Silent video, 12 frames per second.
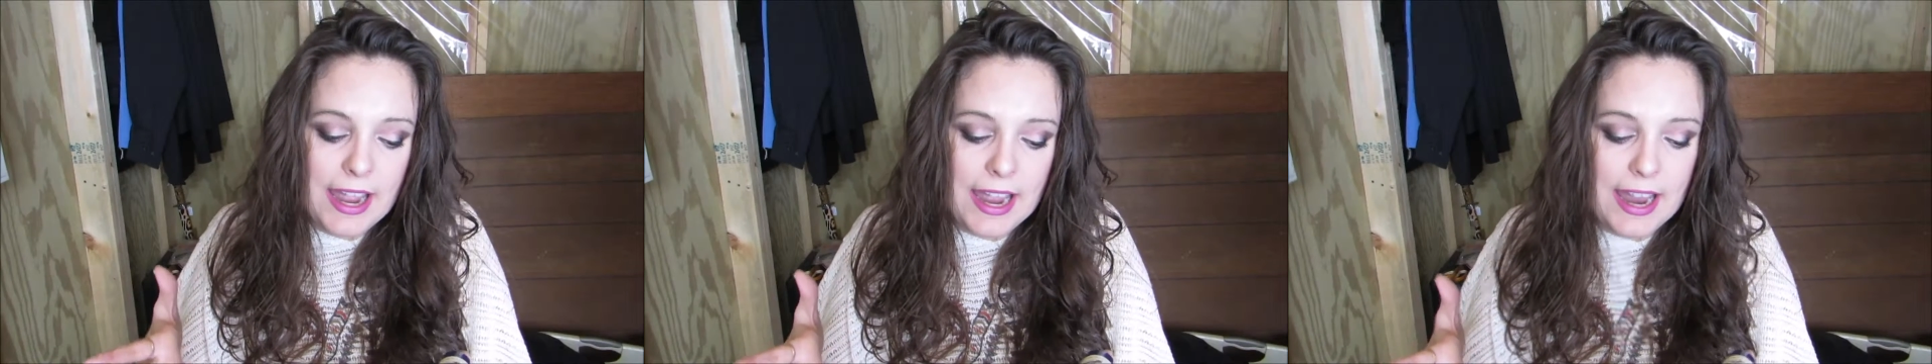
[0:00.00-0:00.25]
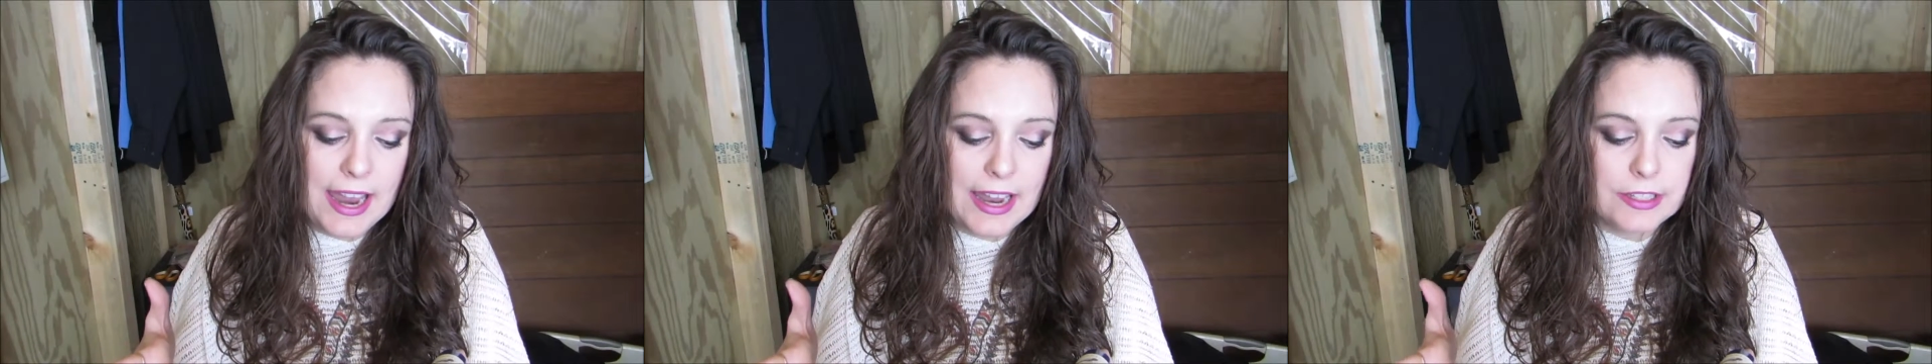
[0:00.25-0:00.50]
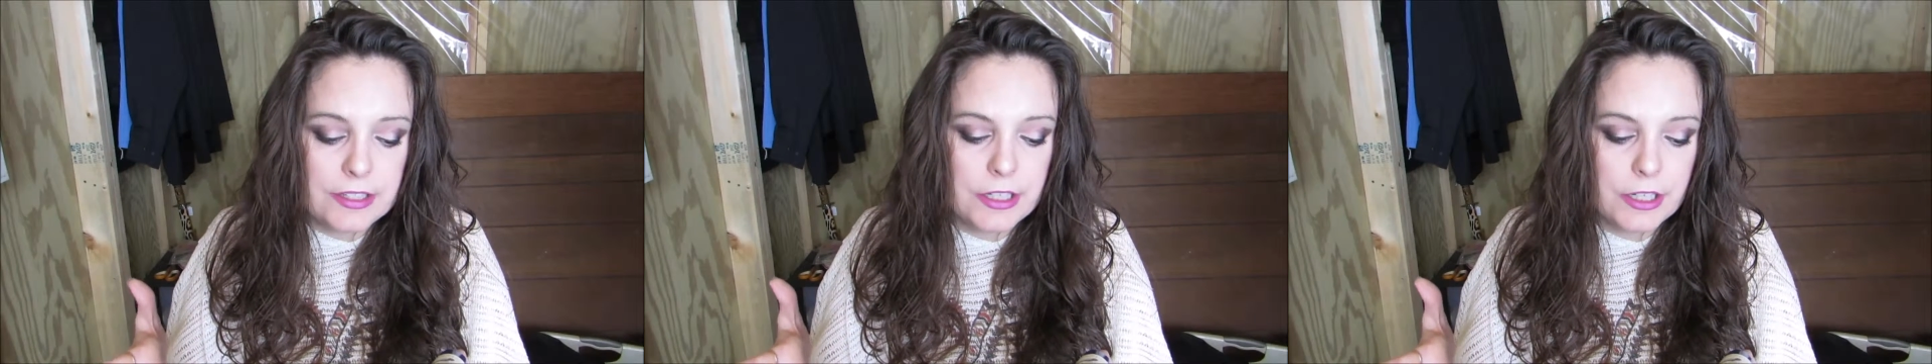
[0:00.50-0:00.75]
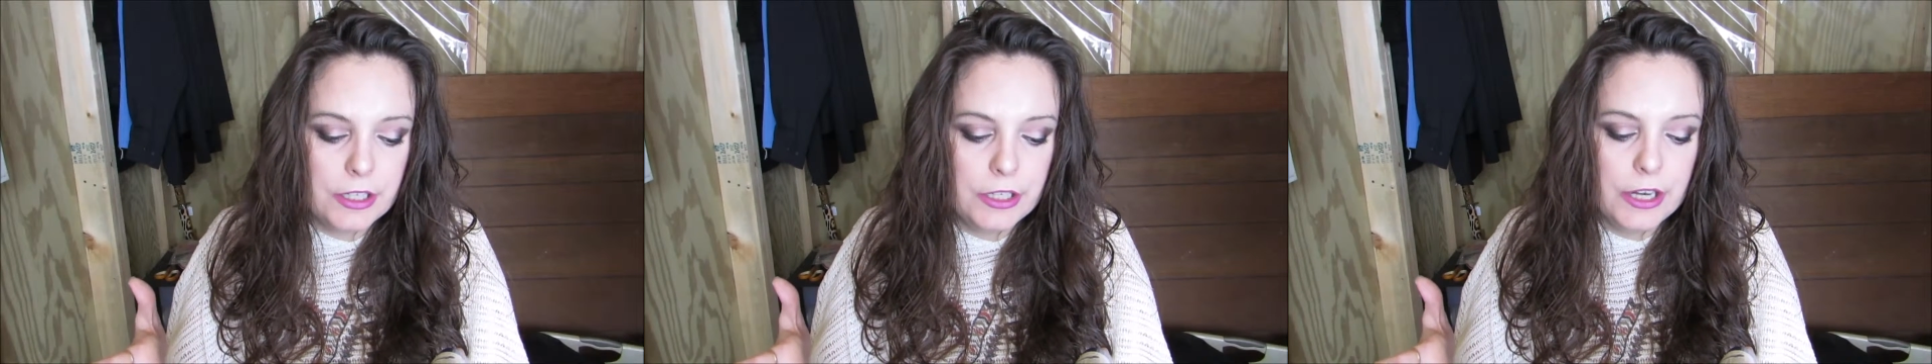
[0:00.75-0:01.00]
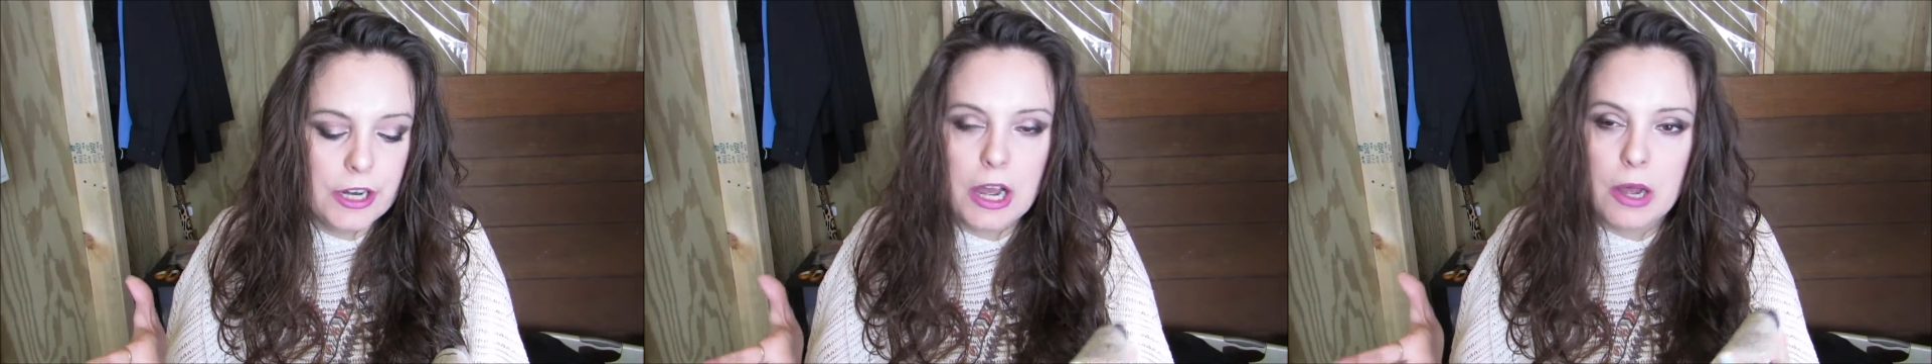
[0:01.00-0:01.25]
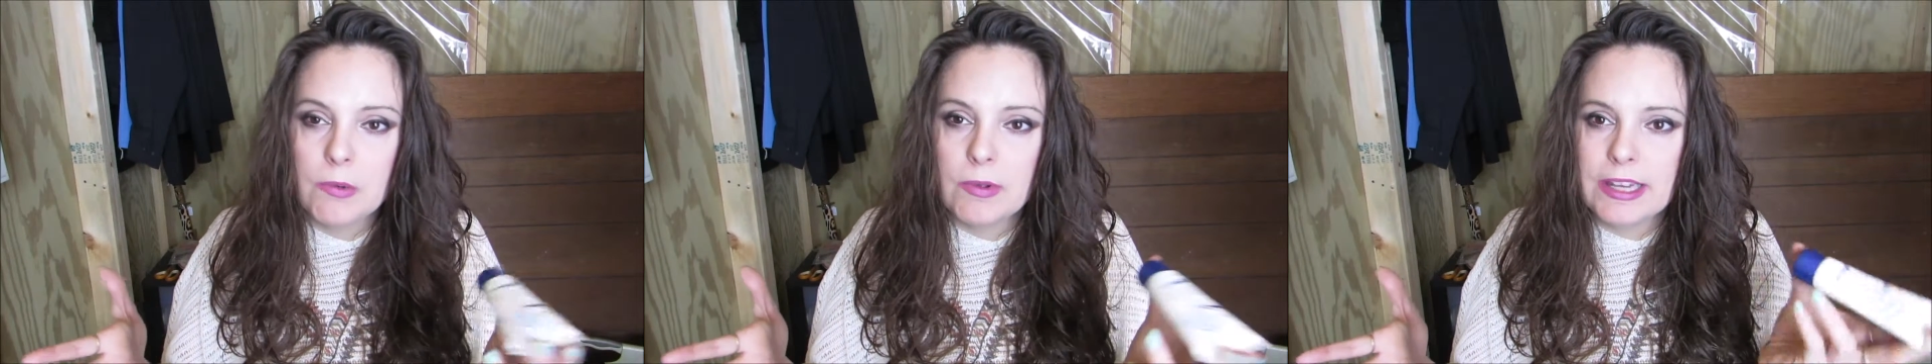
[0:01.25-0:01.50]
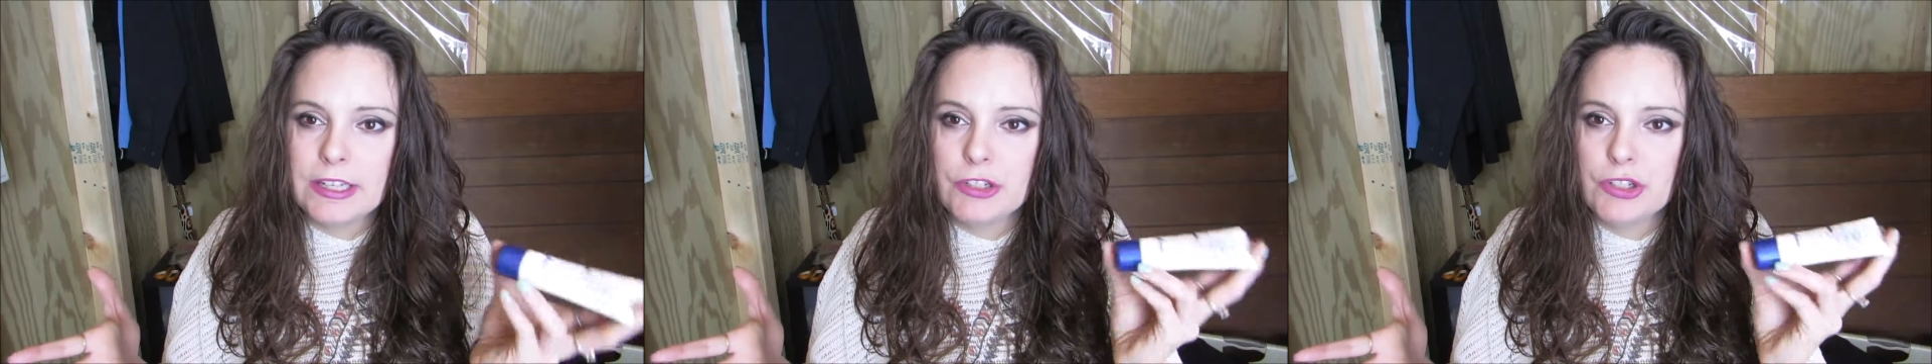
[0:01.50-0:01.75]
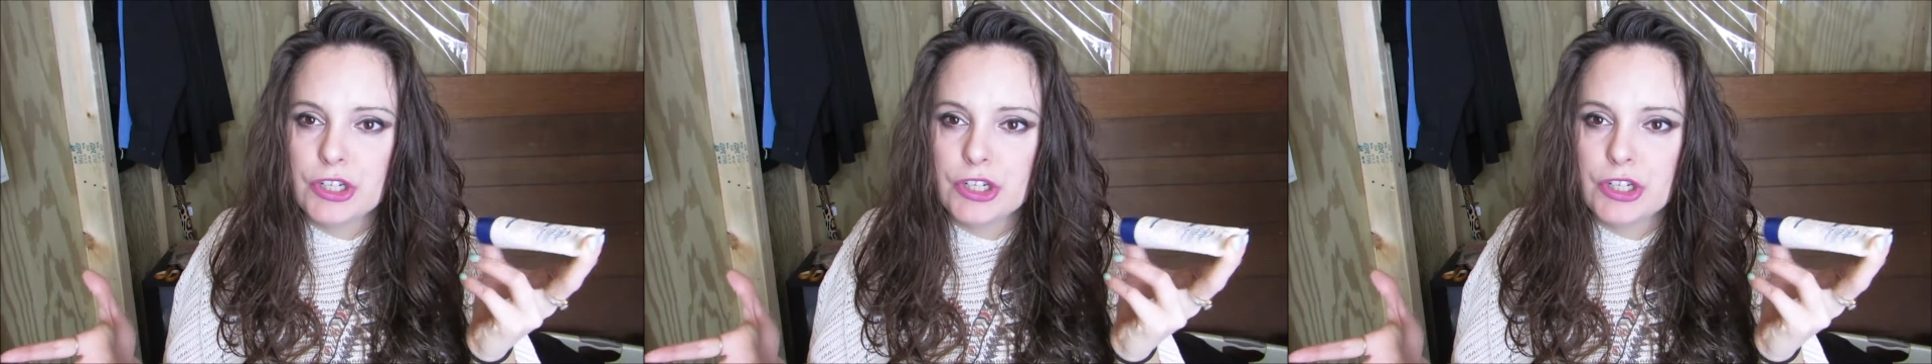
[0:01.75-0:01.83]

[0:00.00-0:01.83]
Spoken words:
And you know, it